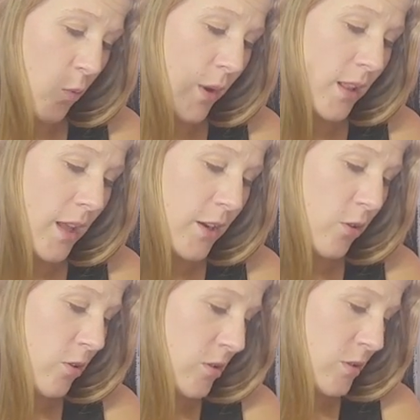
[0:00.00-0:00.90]
Wing liner
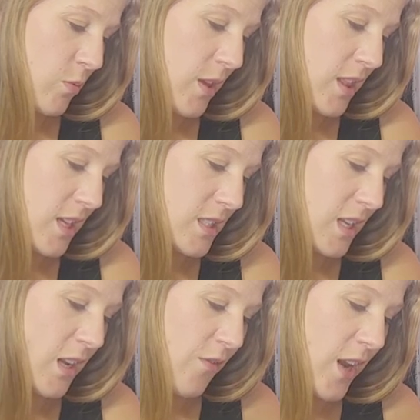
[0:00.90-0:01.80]
looks with this
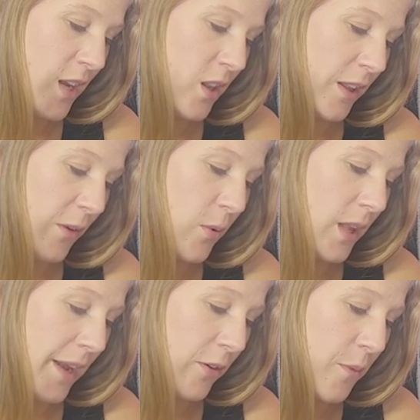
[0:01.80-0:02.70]
innovative liquid
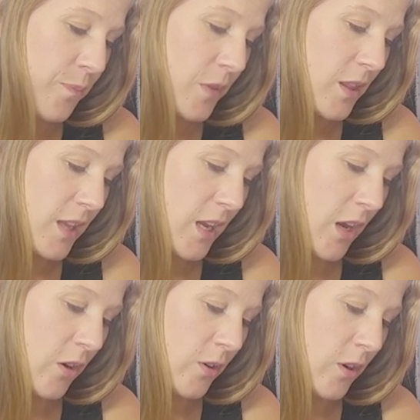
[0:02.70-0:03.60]
liner. The
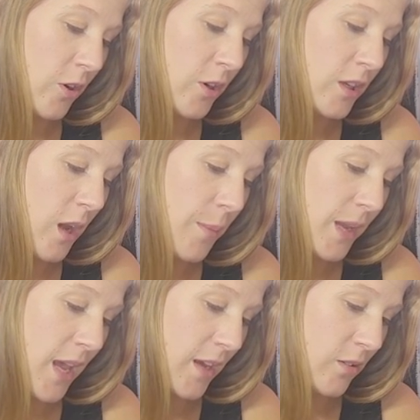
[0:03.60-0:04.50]
ergonomic
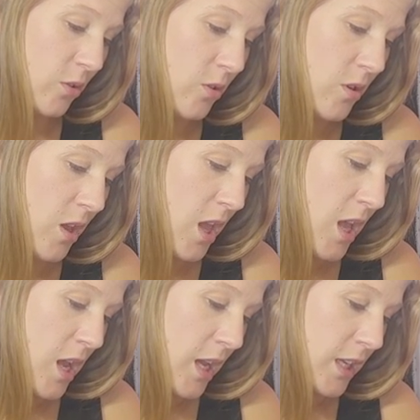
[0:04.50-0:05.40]
handle
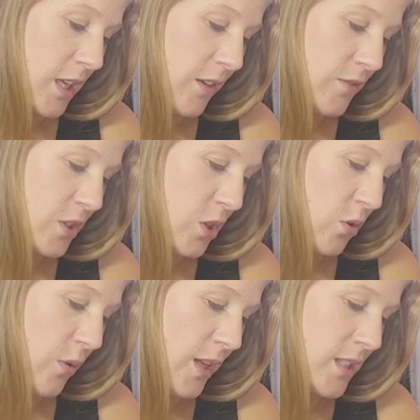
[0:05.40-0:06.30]
gives
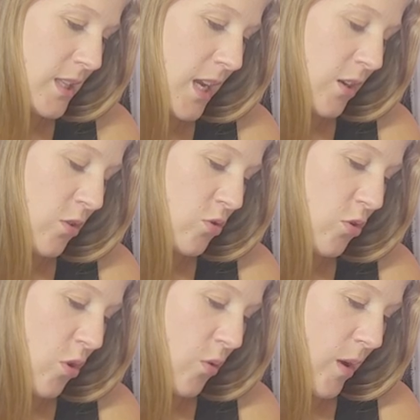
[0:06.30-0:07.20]
you insane
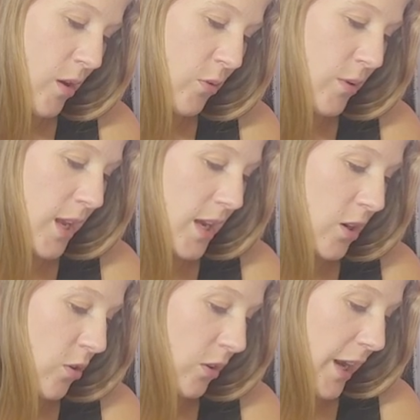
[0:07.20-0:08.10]
control while creating
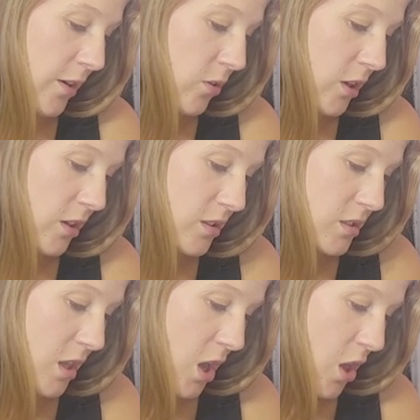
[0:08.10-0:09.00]
your liner looks.
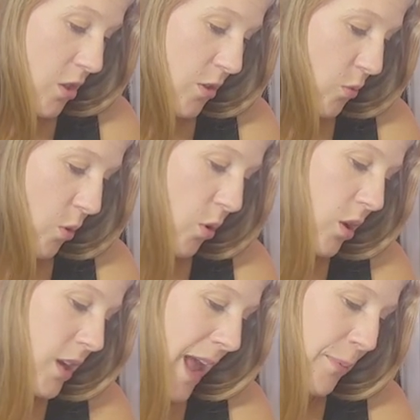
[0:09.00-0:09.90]
The
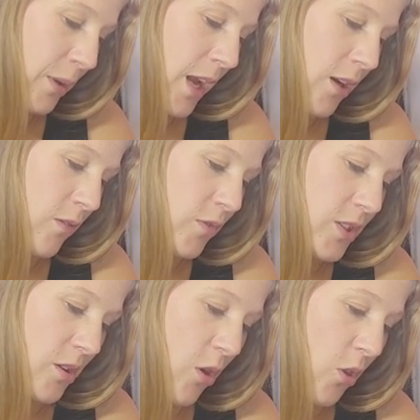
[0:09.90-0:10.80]
roll-on applicator does
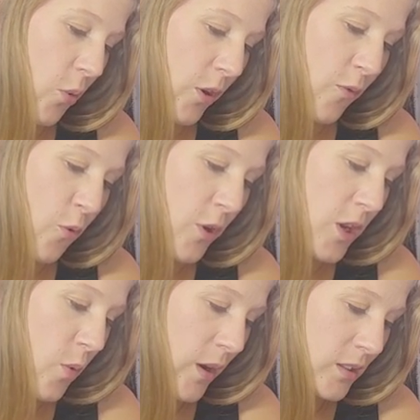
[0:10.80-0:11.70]
all the work for
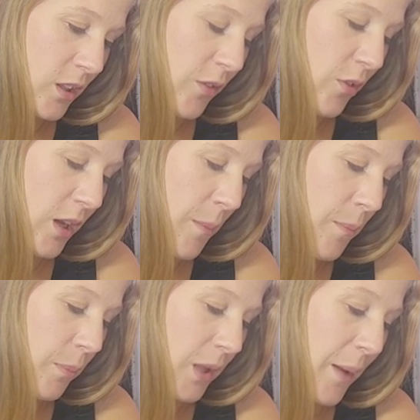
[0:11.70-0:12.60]
you while delivering a
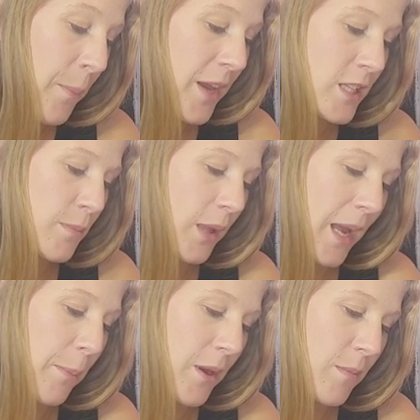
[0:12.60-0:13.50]
pitch
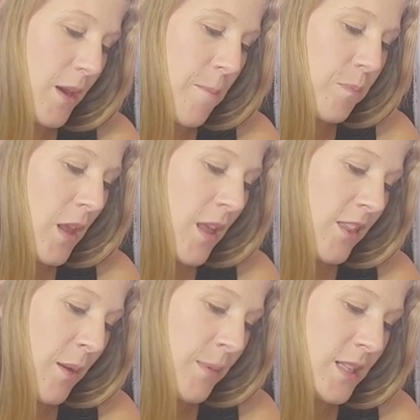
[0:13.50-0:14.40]
black pigment
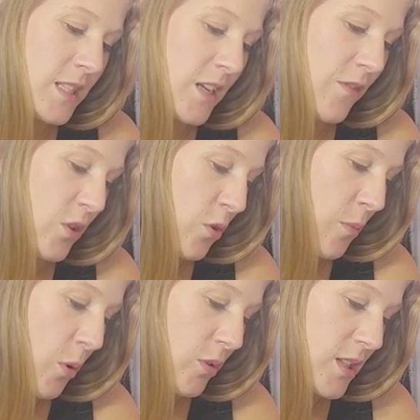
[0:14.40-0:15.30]
that meets even your
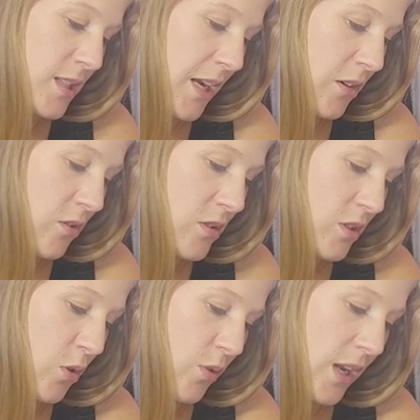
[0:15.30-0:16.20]
boldest standards.
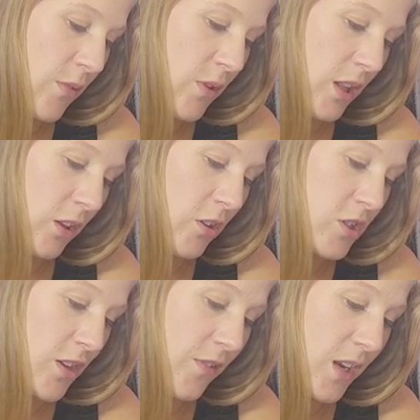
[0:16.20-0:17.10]
Created with a
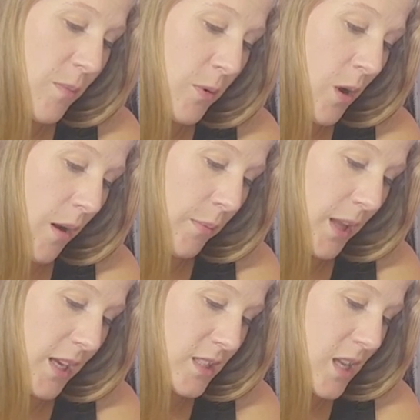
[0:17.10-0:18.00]
longevity
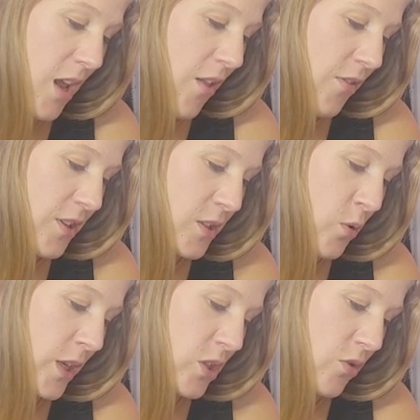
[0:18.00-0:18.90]
complex, this
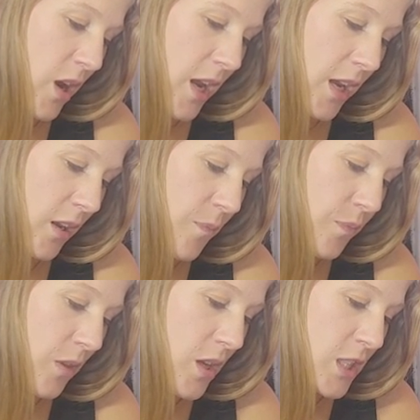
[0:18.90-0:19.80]
quick drying,
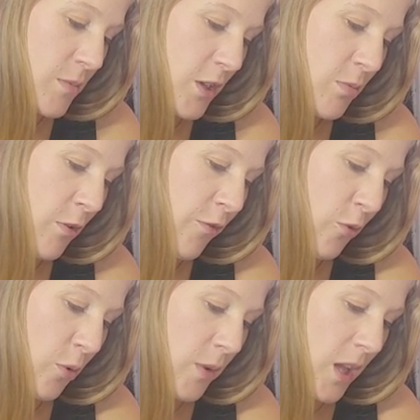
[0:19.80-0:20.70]
smudge-proof
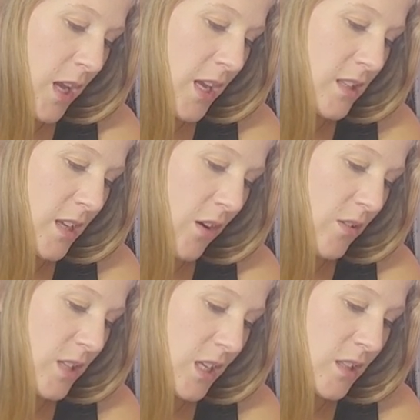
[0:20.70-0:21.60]
formula is
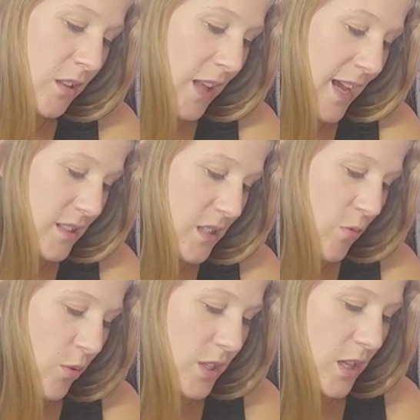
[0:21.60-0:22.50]
guaranteed to last.
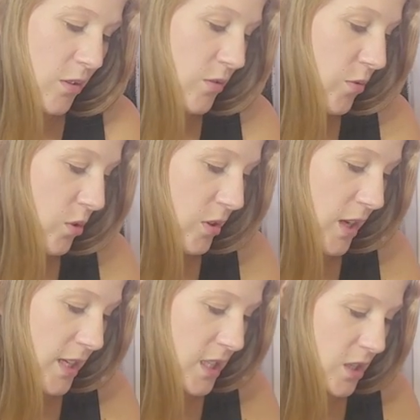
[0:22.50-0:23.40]
Retails for
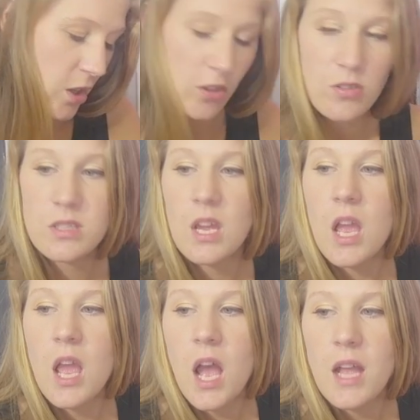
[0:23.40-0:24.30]
$19.
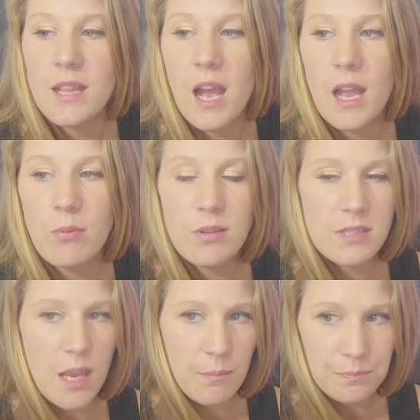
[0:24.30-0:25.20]
Now, I will
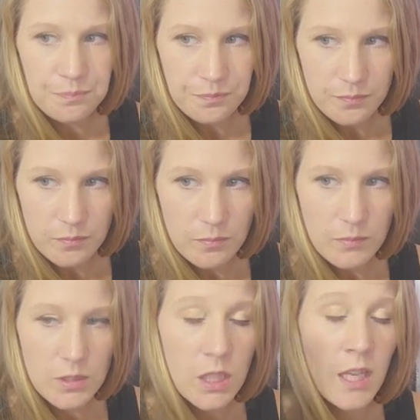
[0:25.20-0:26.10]
say,
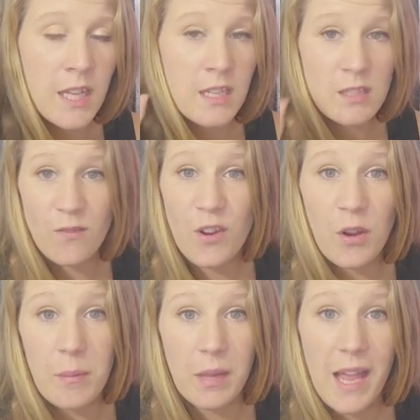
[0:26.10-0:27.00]
it is
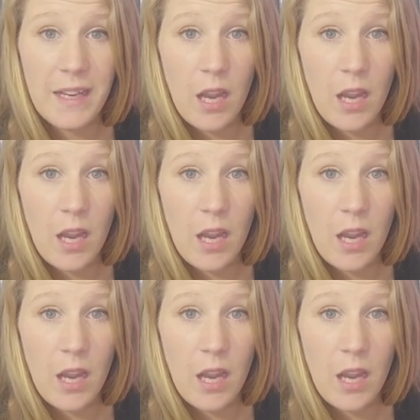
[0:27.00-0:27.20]
very black.